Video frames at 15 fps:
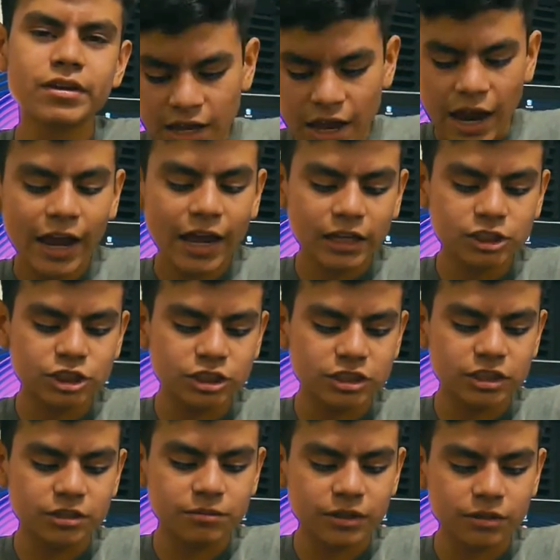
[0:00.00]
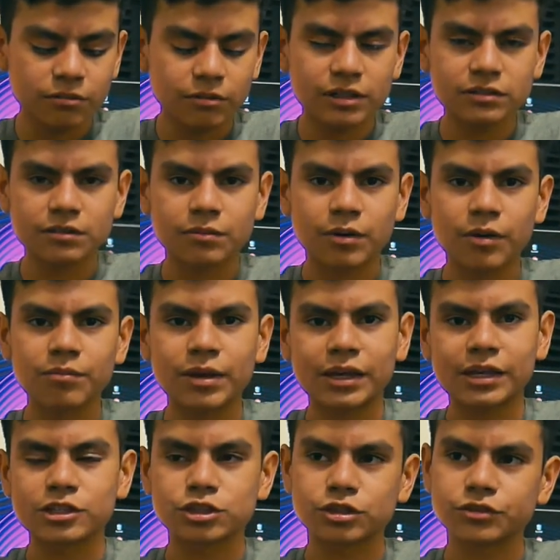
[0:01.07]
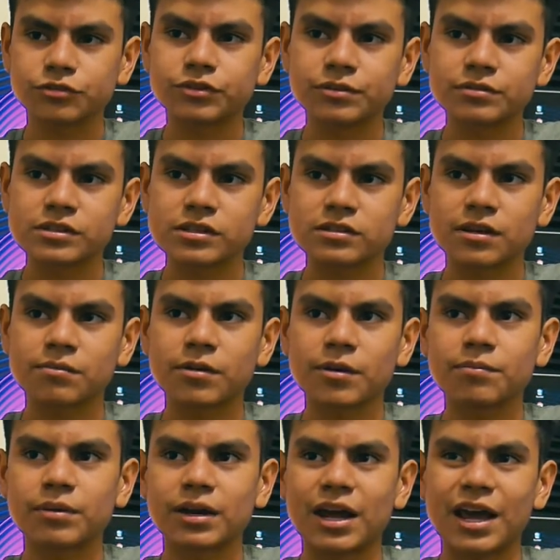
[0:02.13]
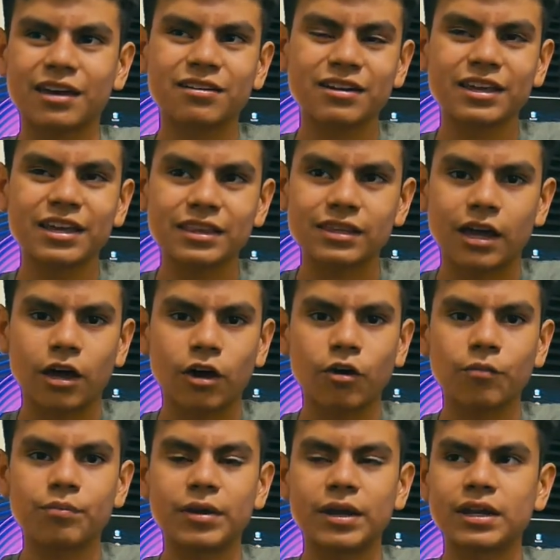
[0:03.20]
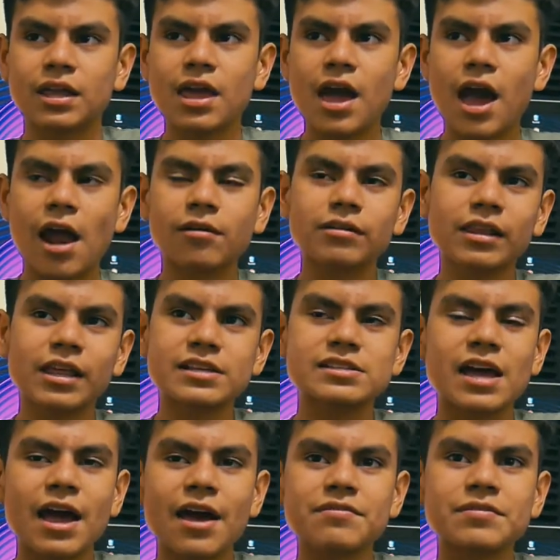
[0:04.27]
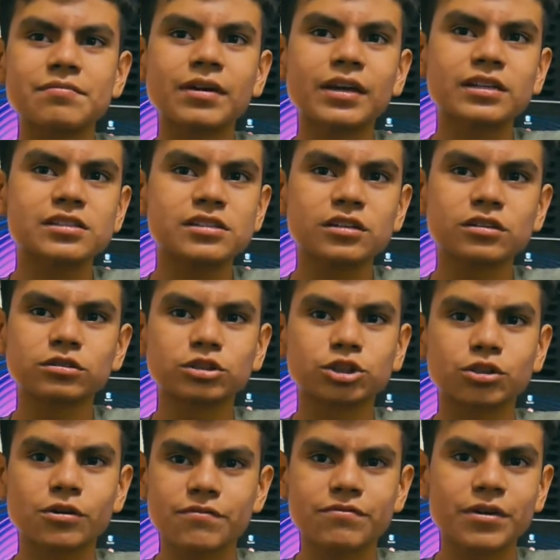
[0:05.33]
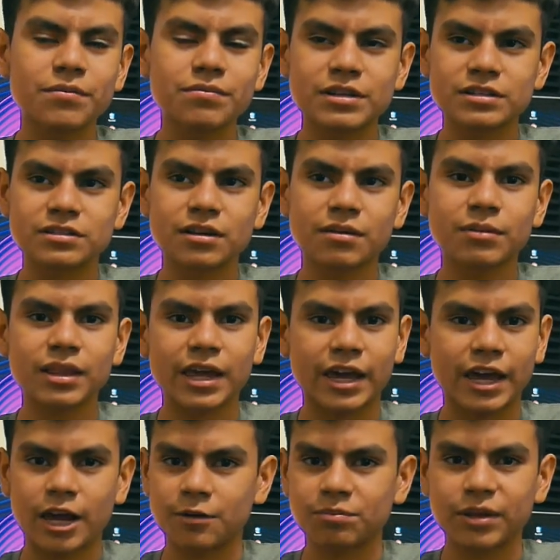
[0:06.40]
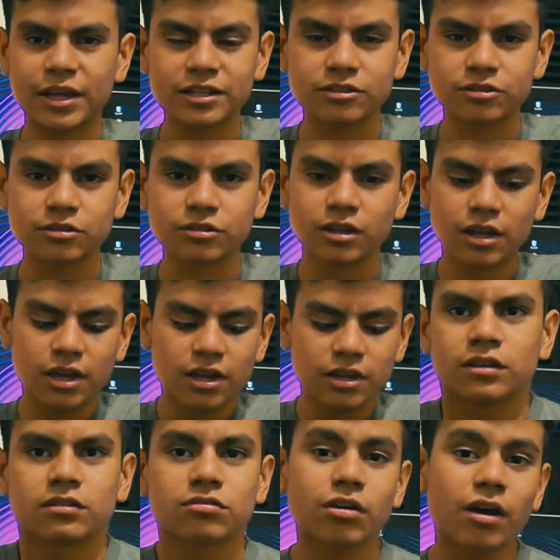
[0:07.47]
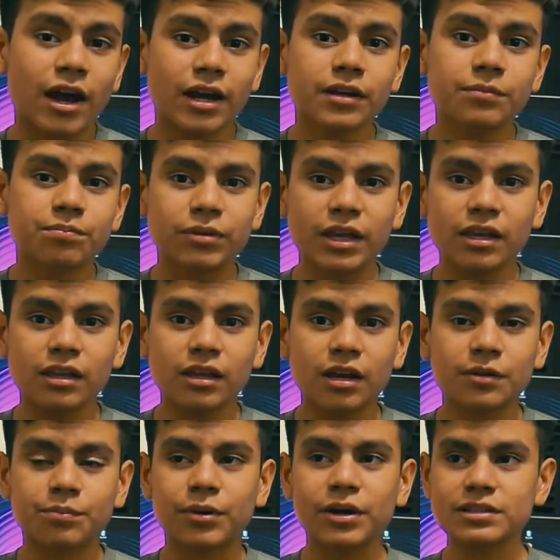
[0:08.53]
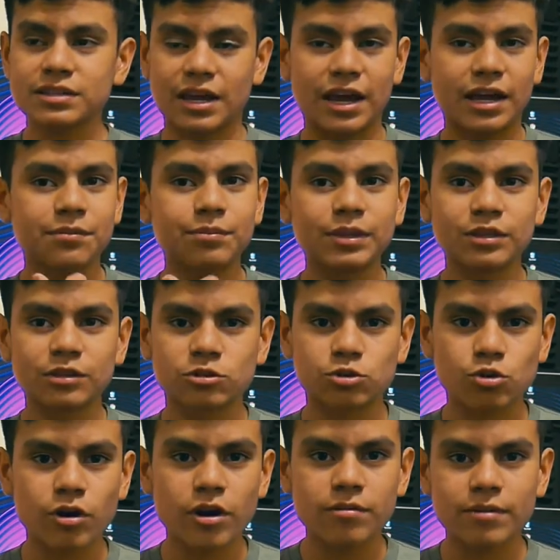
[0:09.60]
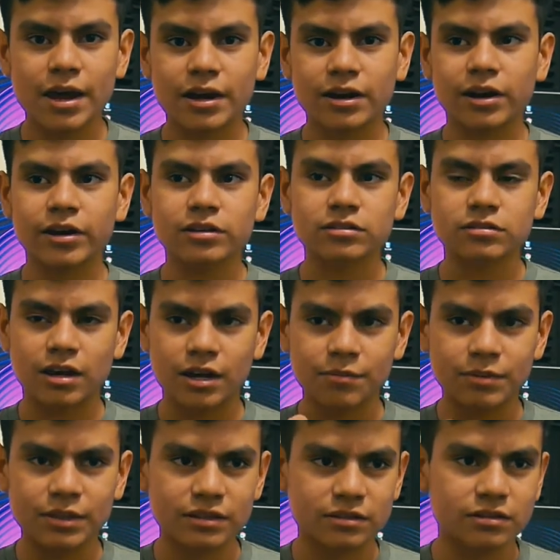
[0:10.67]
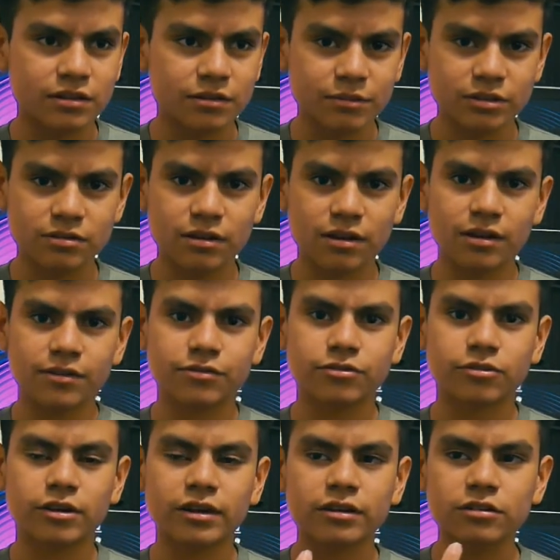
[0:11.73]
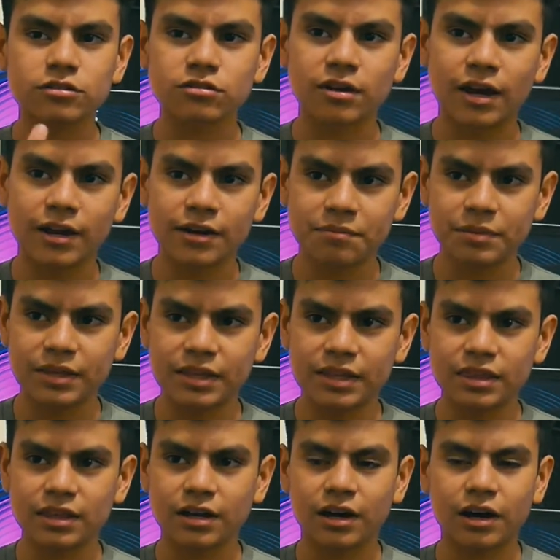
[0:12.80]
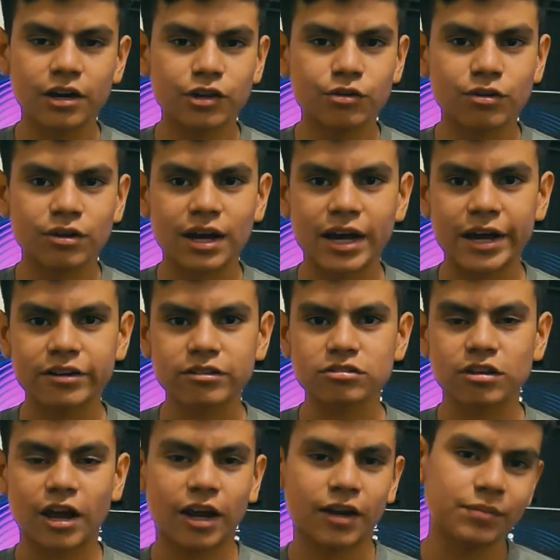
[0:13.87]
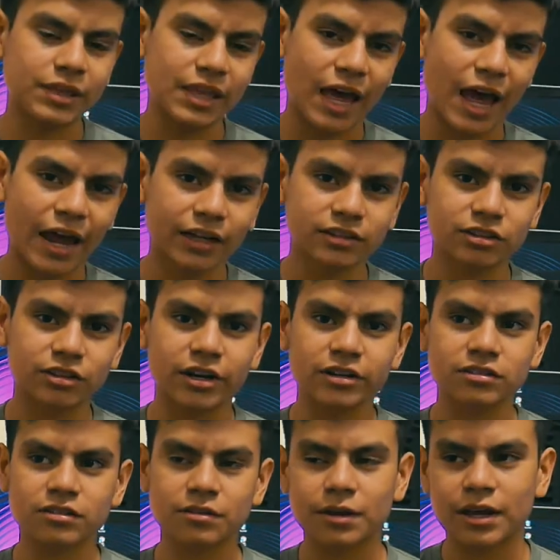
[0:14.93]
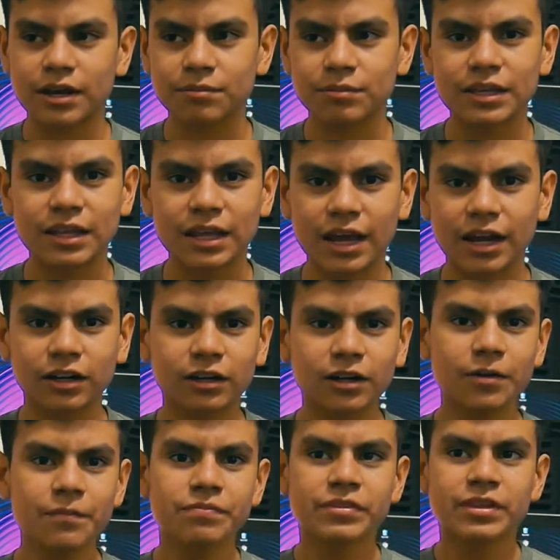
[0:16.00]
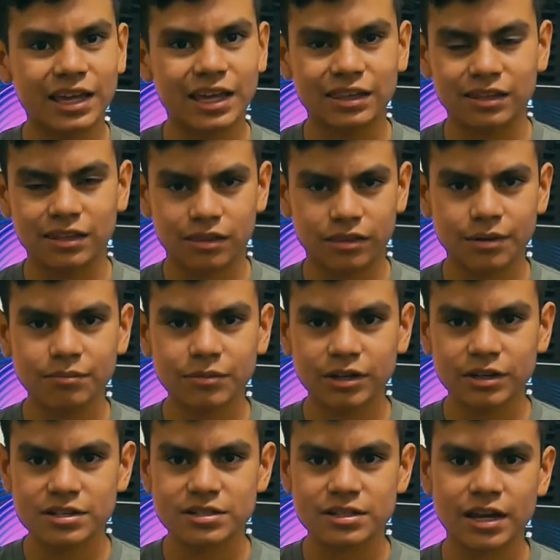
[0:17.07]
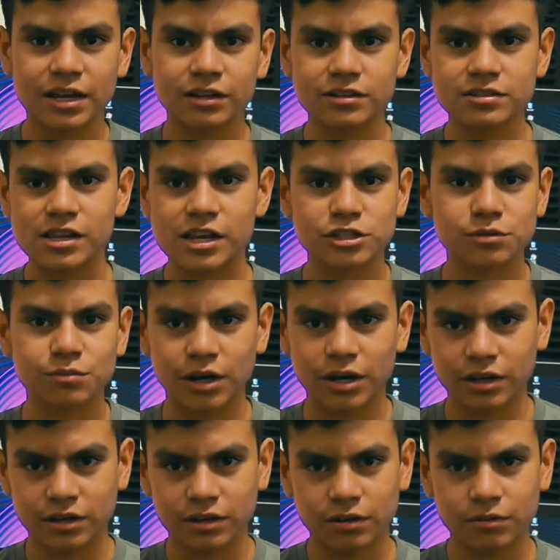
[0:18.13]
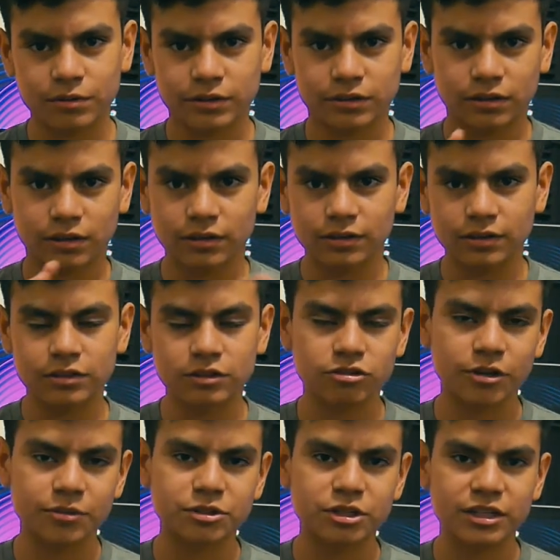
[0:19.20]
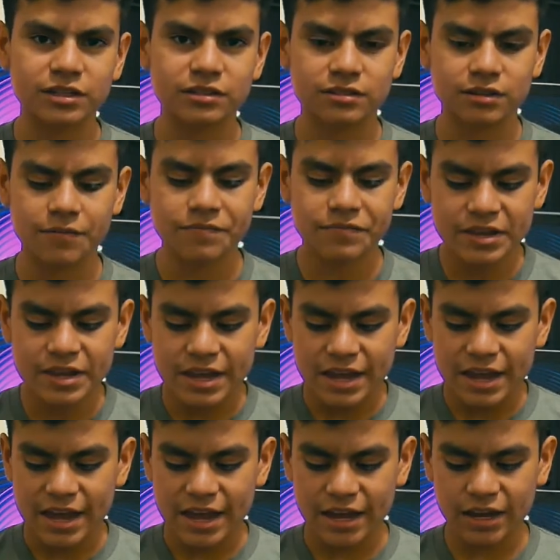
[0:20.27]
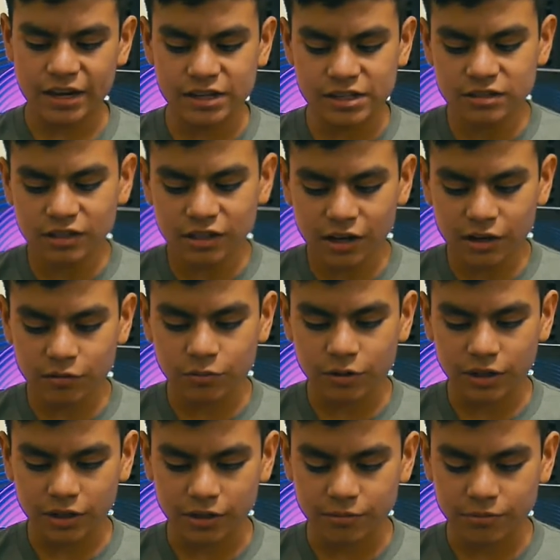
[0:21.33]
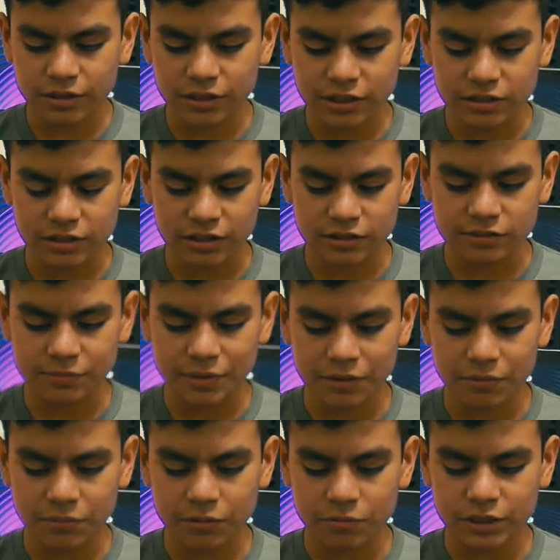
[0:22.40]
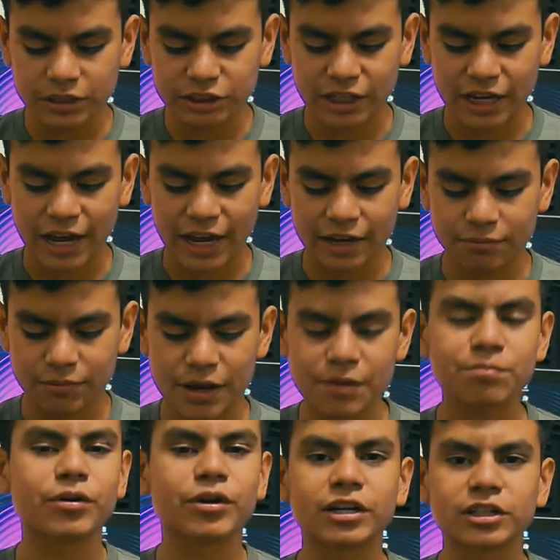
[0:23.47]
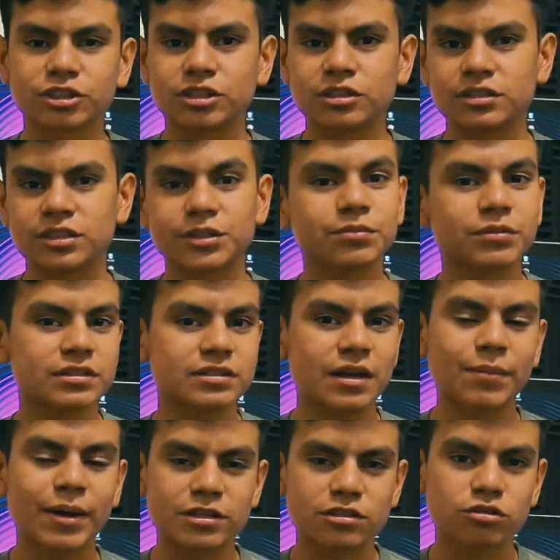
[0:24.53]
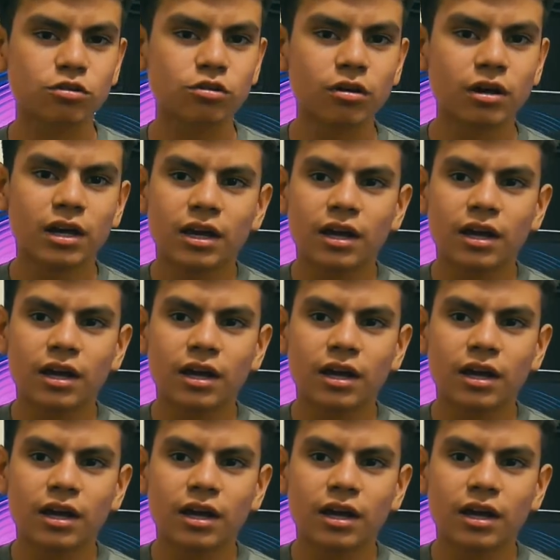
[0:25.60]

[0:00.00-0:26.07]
I actually did really want some help making short films this summer, but I couldn't get the help, and I realized I haven't made a single short film this summer like I had planned to. So I had to play a lot of parts. I had to be the story writer, I also had to be the cinematographer, I also had to be the audio guy, I also had to be the actor, I also had to be the editor and the thumbnail designer slash marketer with all the description and stuff. And it's a lot of work. It really does make me wish I had my production team, because at my school,